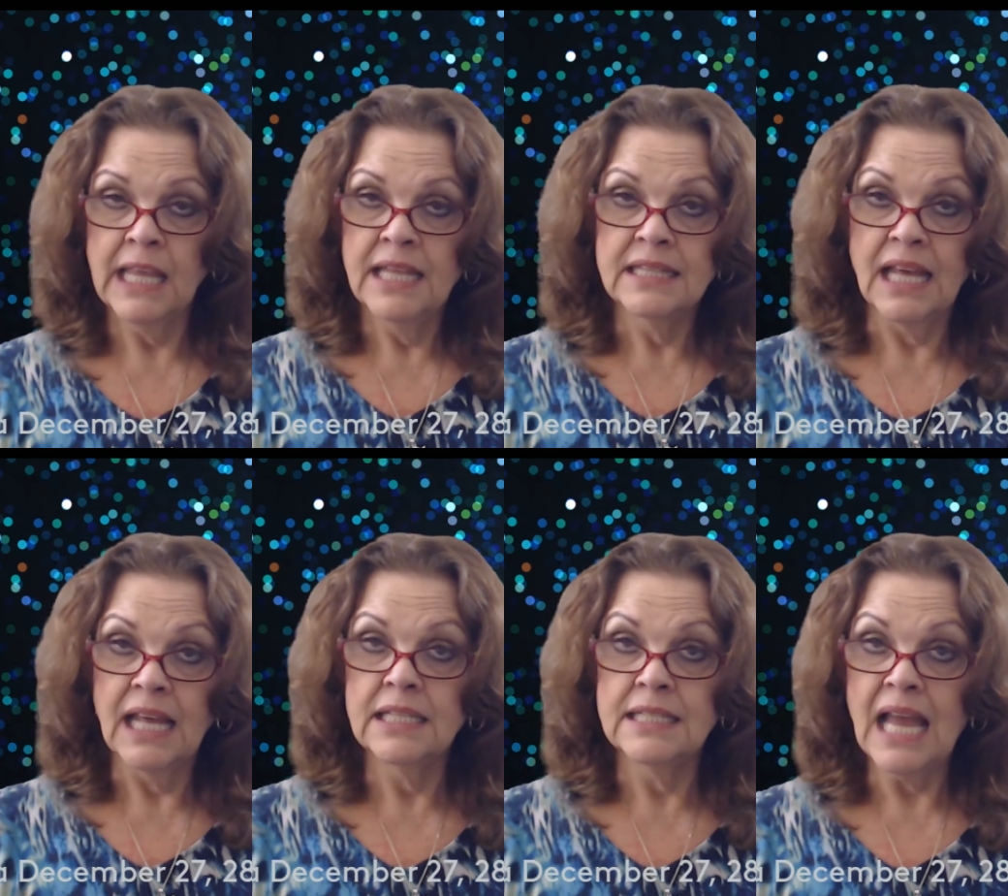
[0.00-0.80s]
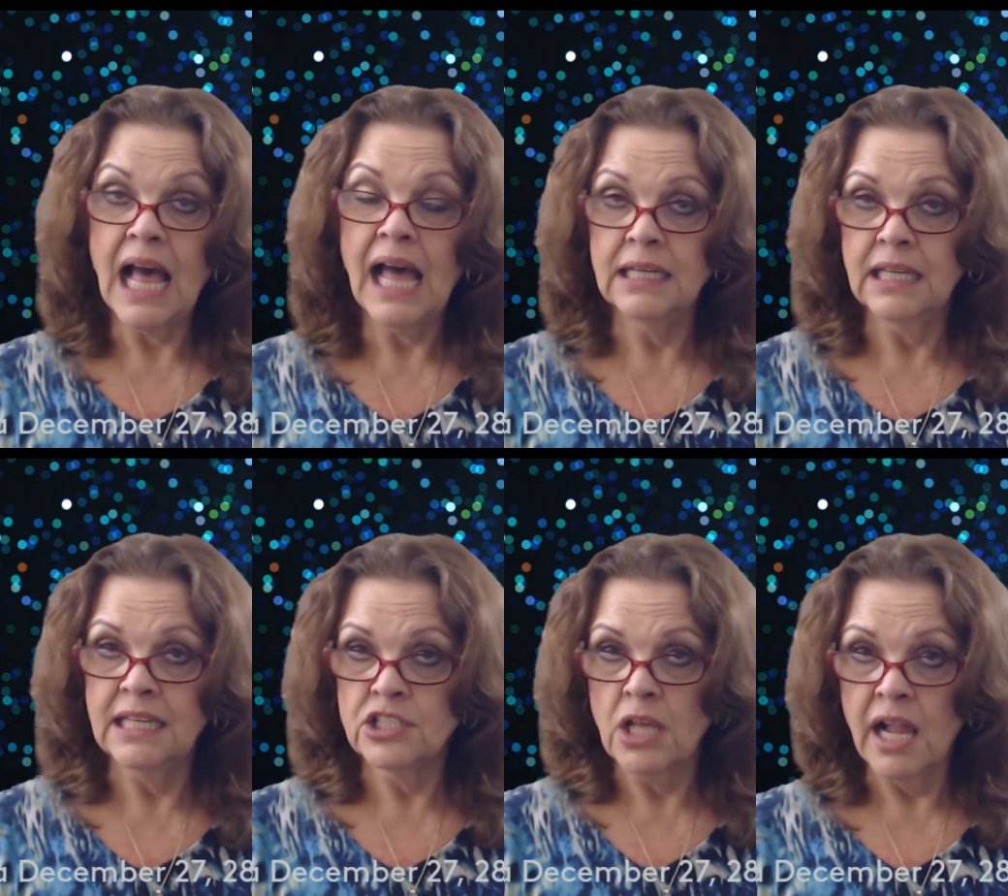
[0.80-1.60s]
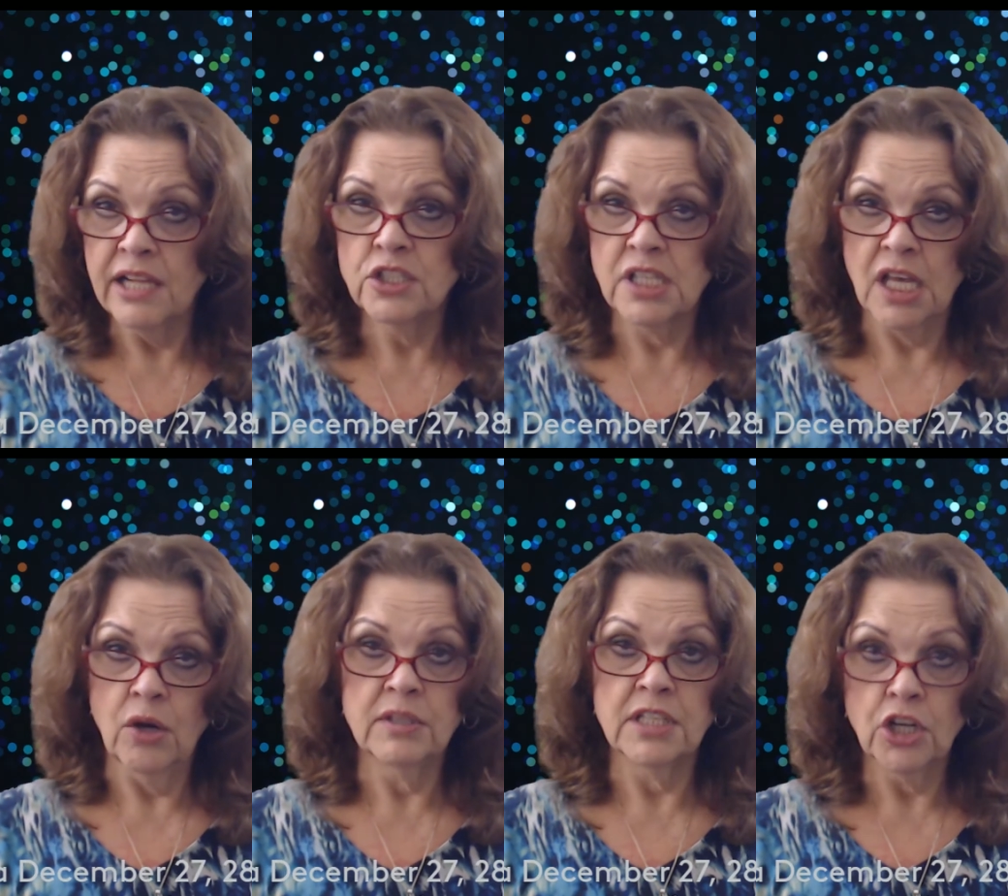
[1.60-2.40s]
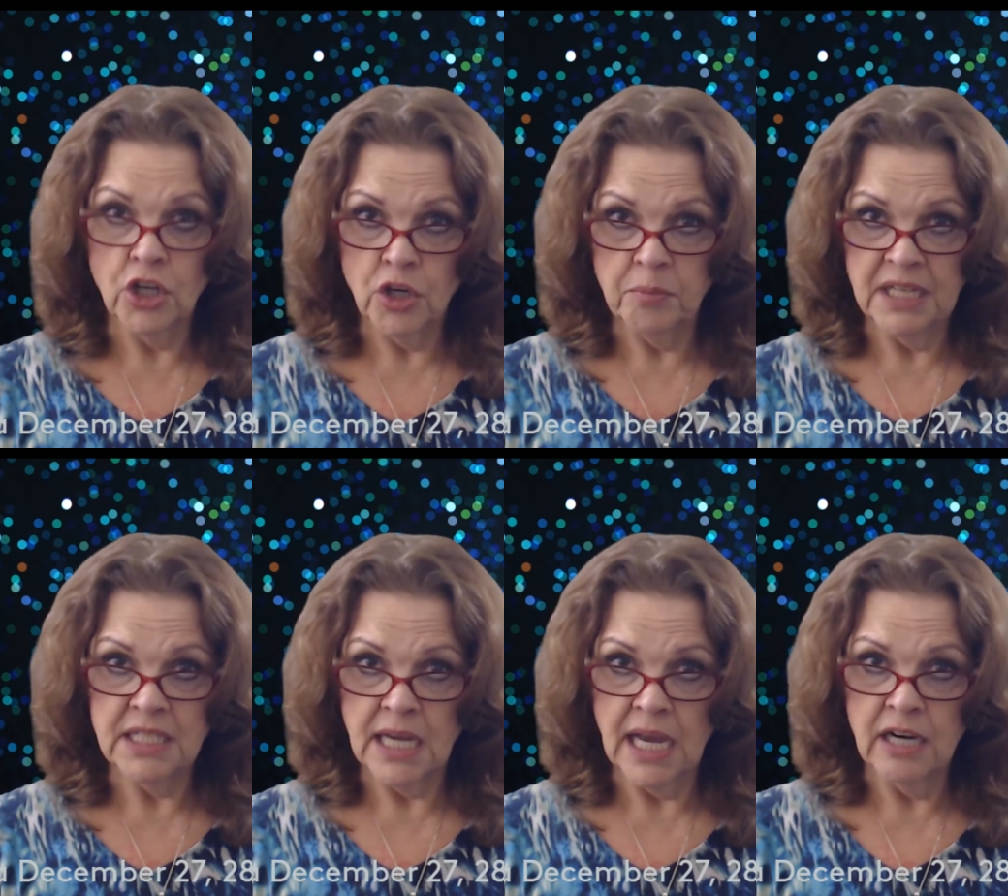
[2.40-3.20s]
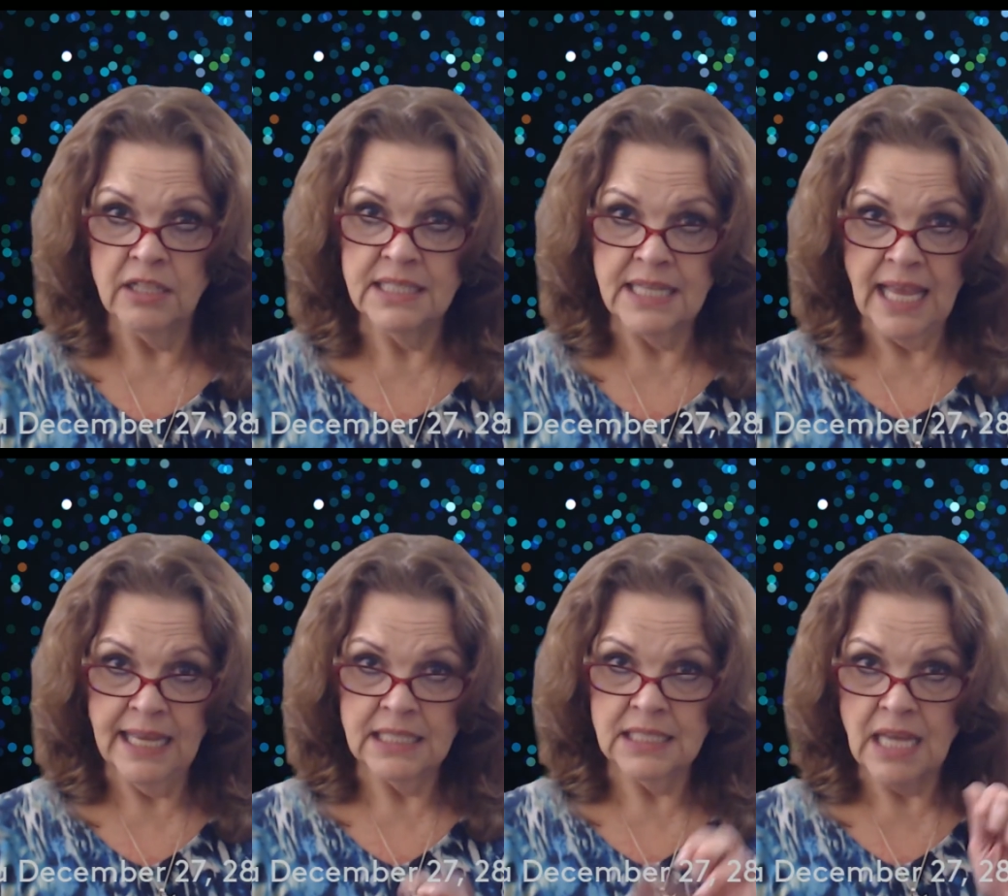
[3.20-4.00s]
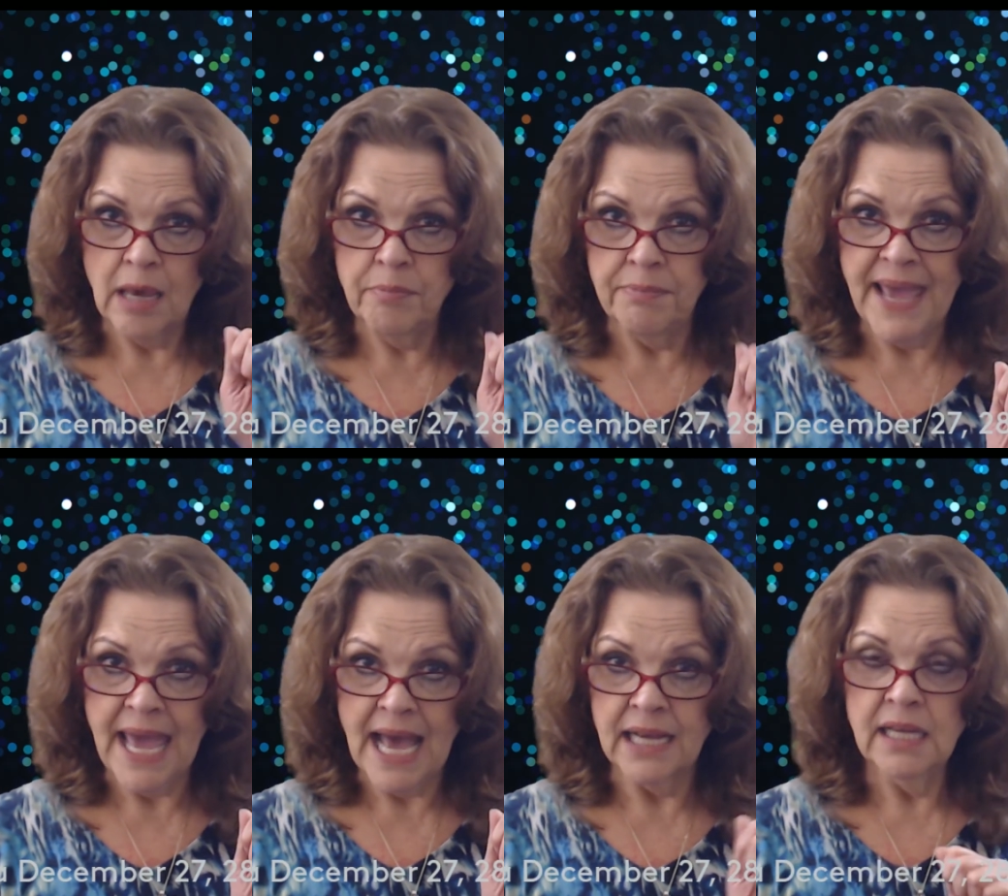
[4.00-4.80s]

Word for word: The nine is also the hermit card. Take a step back.